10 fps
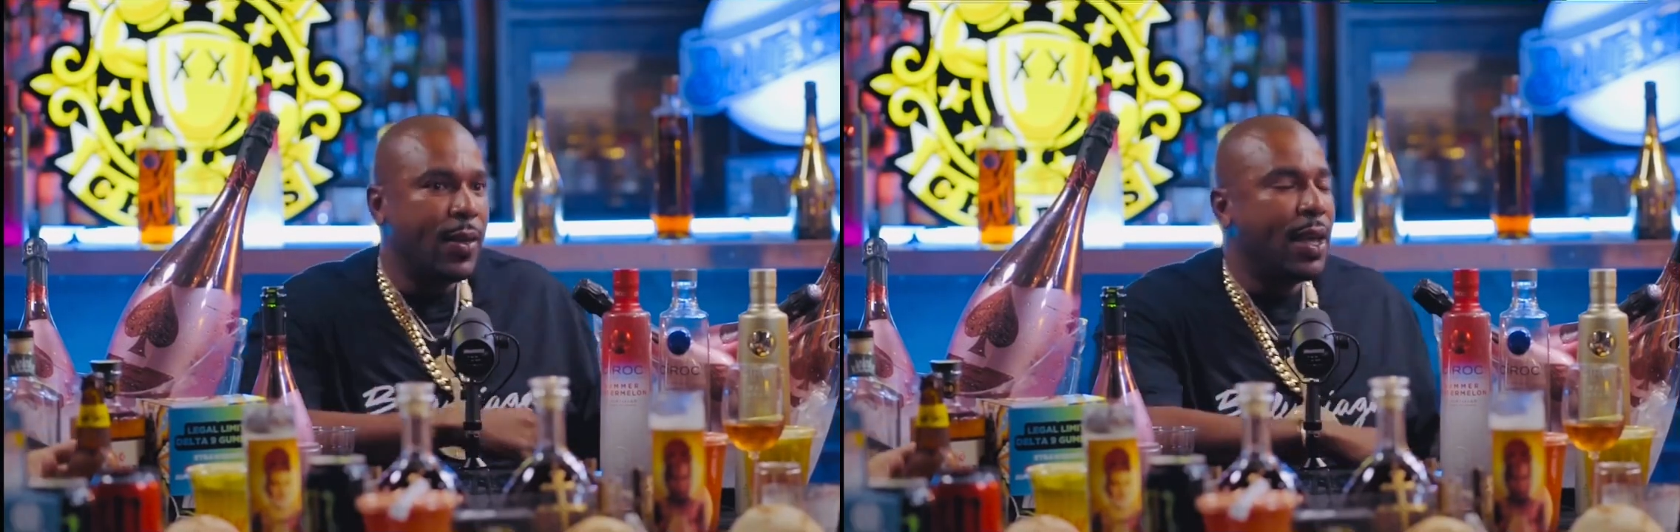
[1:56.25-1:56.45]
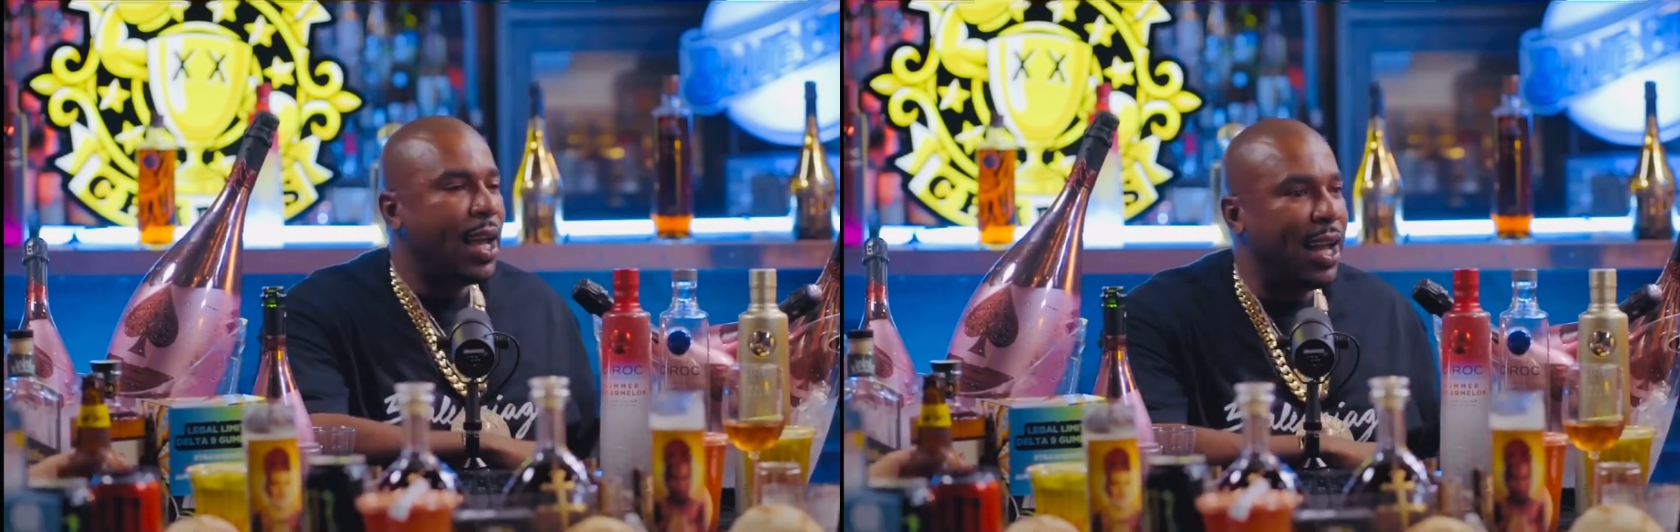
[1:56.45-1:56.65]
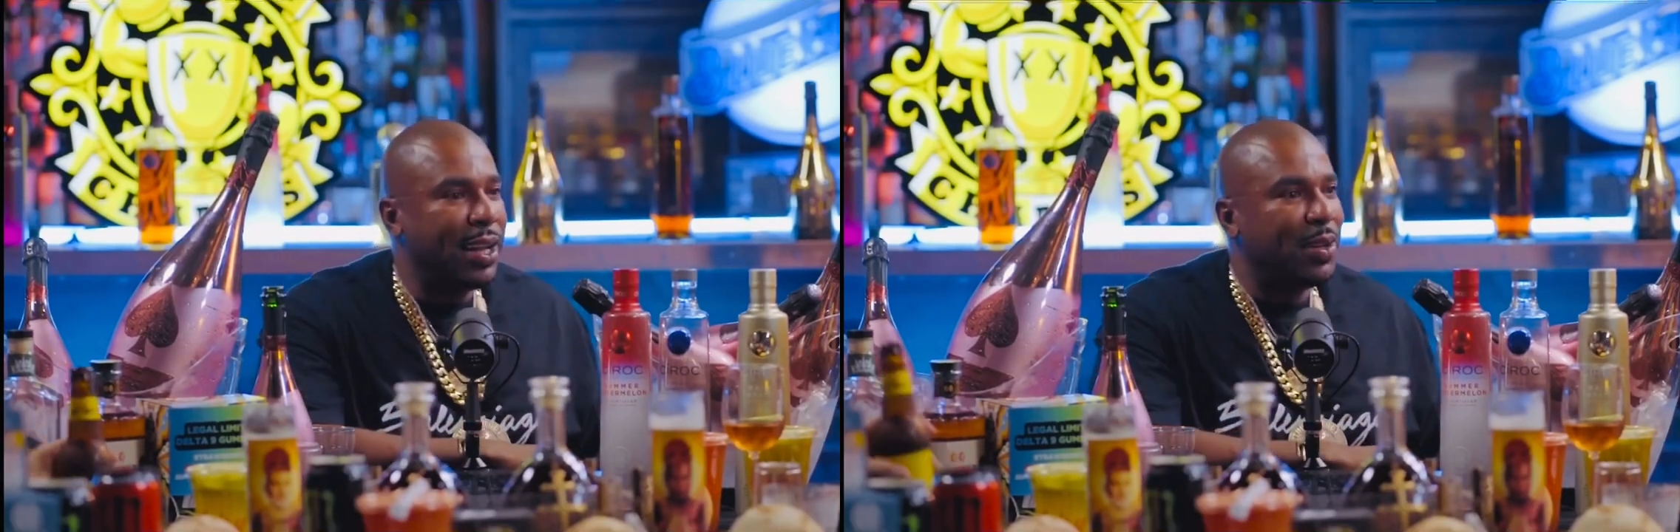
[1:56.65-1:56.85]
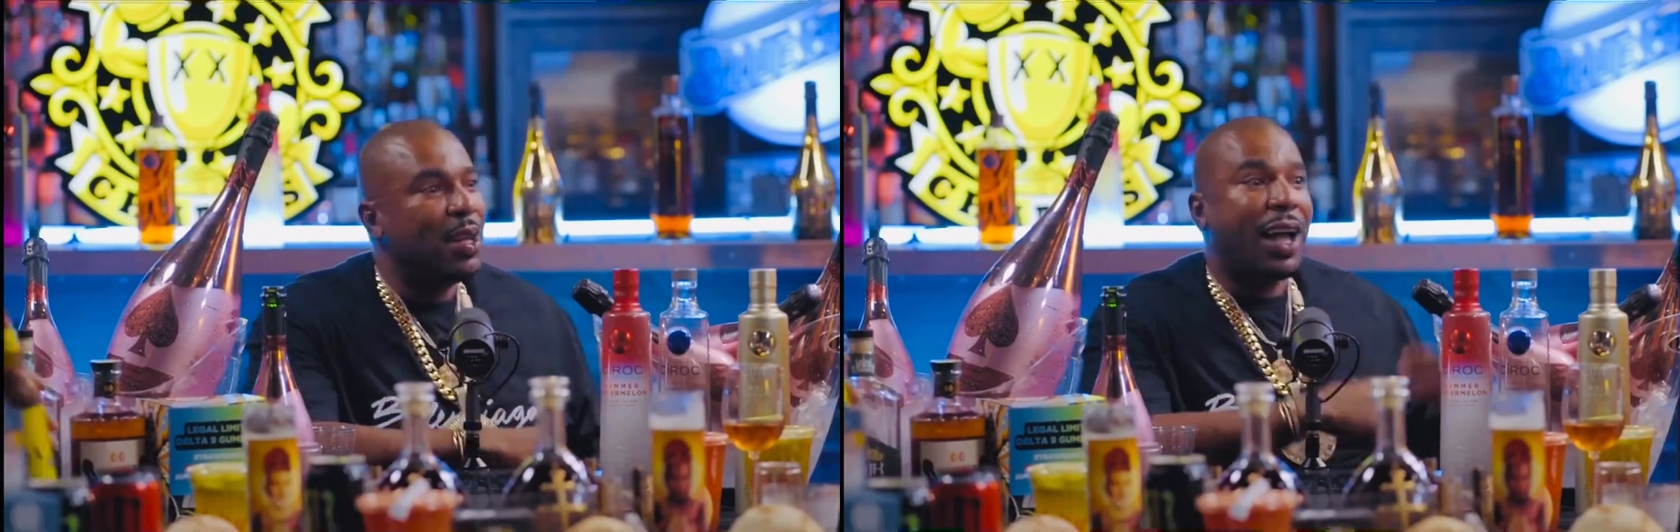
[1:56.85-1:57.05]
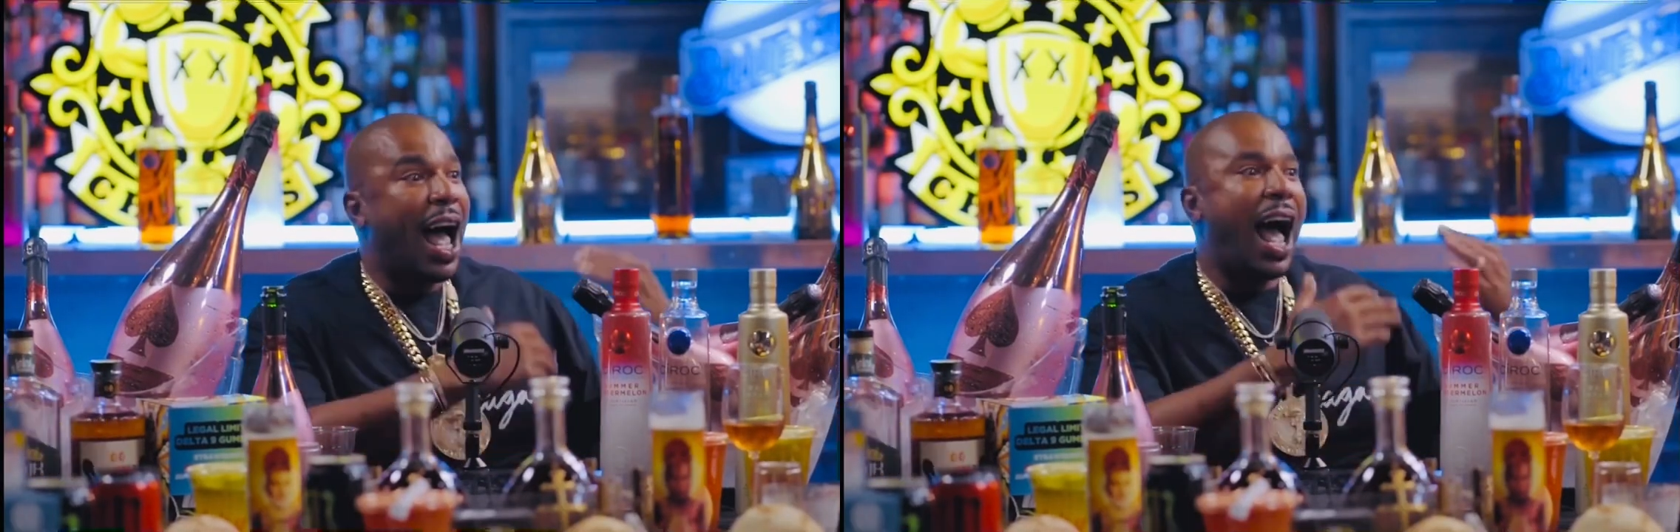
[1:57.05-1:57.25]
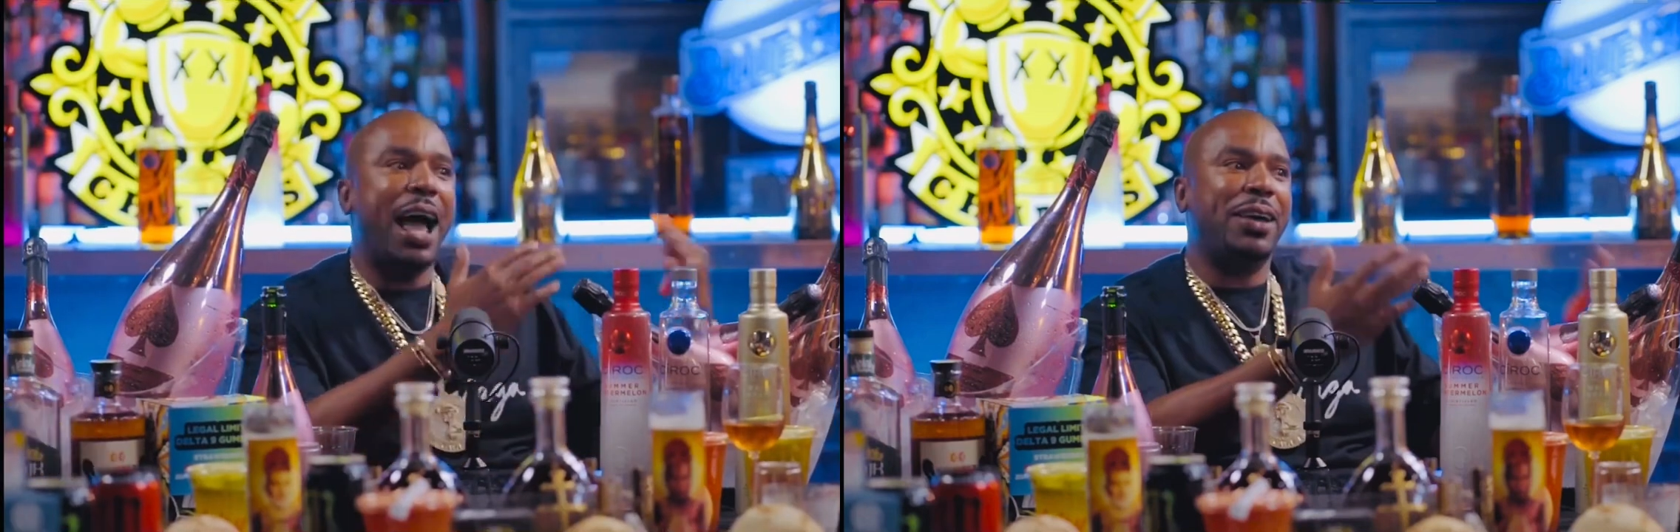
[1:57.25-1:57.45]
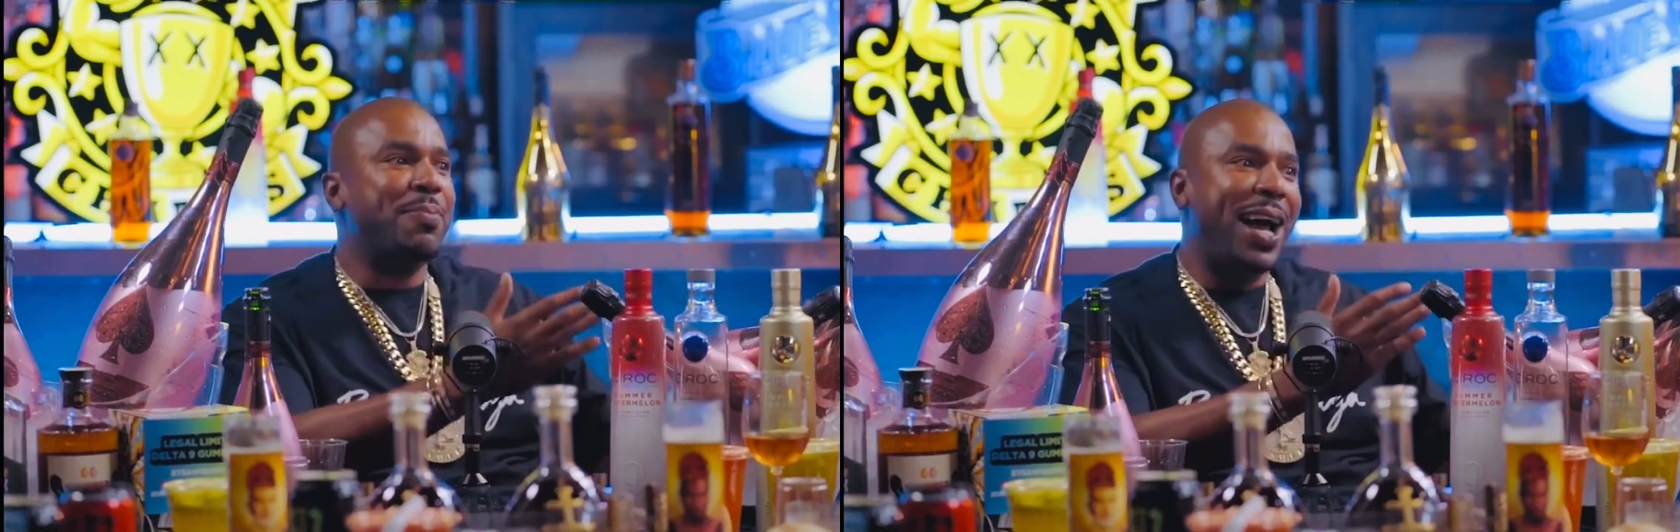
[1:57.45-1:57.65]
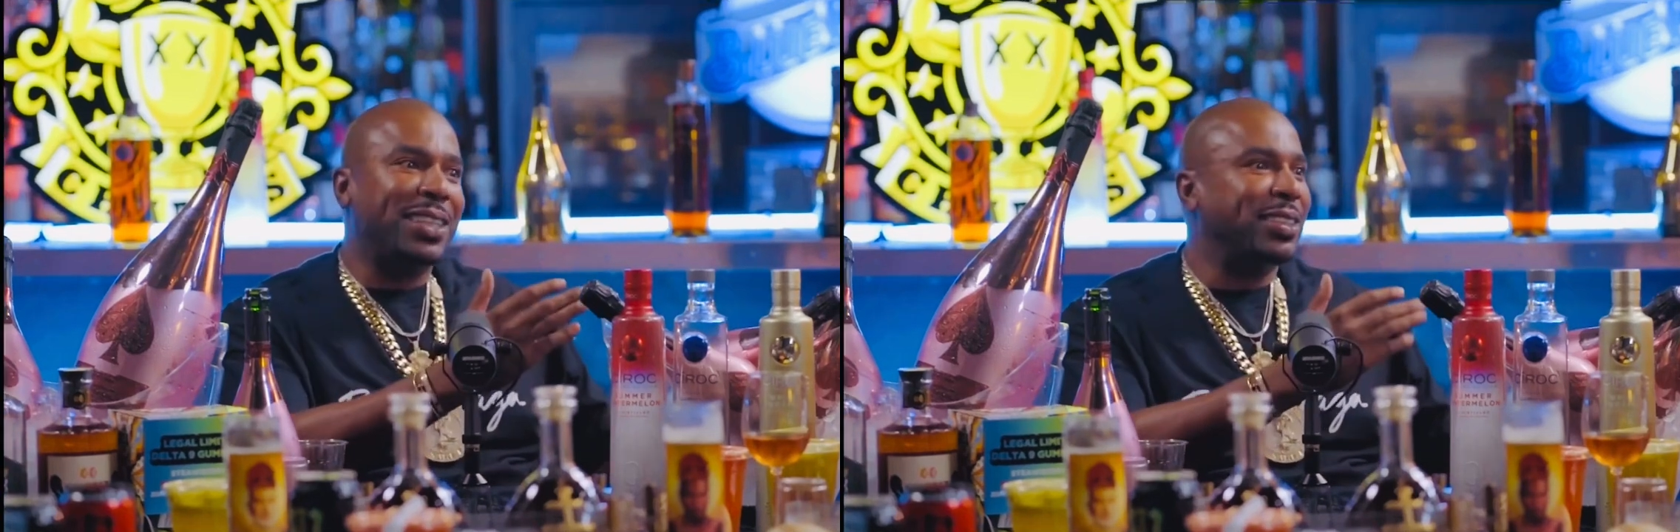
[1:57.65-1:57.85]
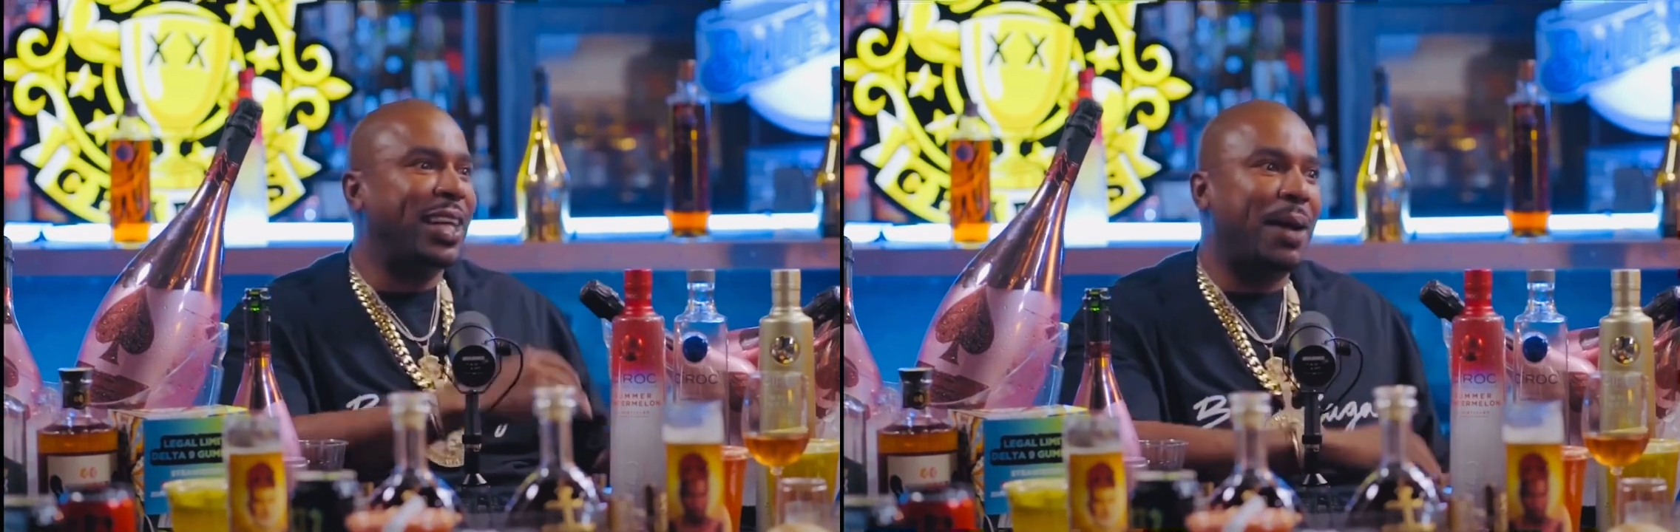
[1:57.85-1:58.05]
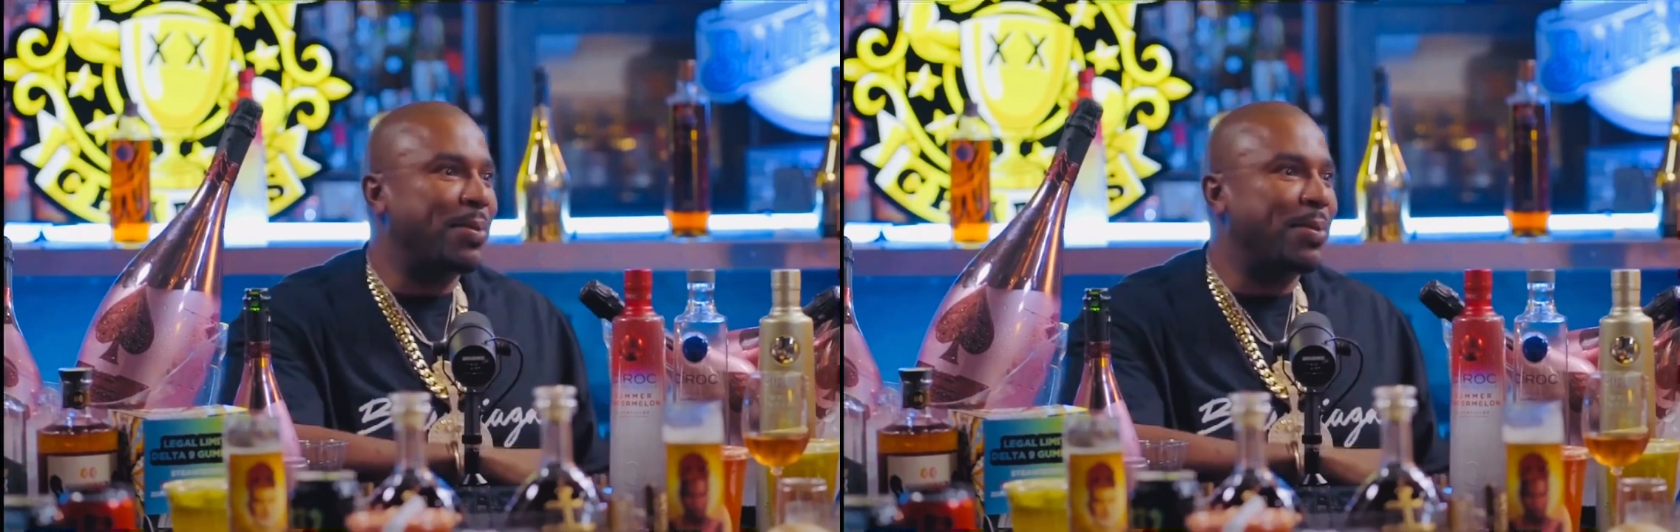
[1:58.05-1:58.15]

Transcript: And I imagine they coming